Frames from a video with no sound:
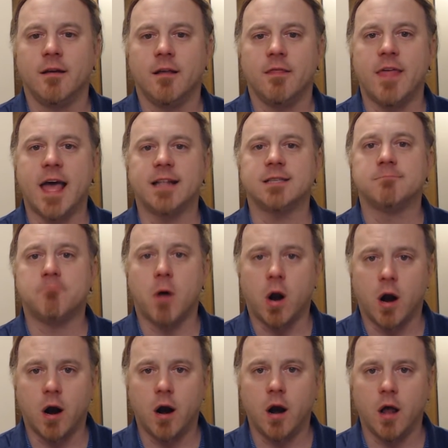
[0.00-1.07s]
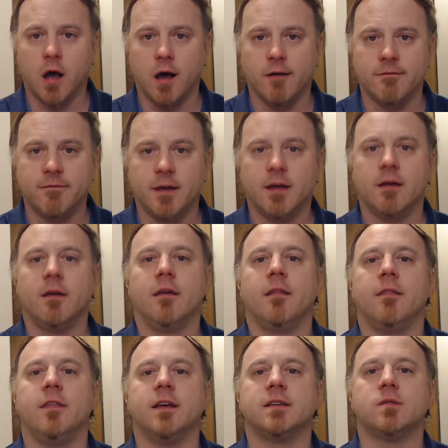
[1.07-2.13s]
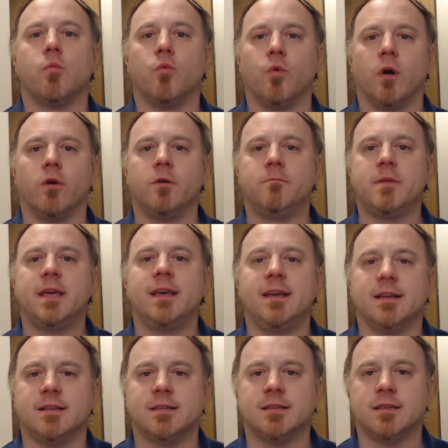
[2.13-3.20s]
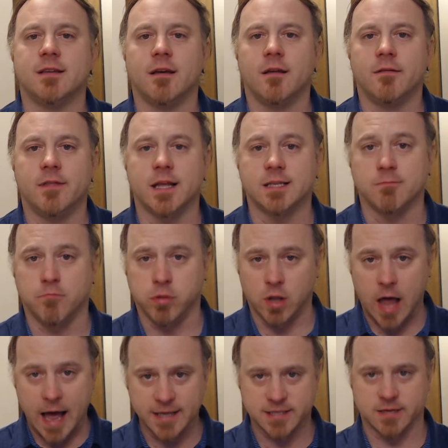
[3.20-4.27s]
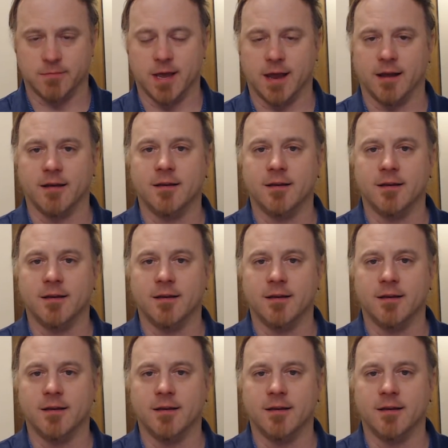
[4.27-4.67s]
that's part of this world peace that's blossoming.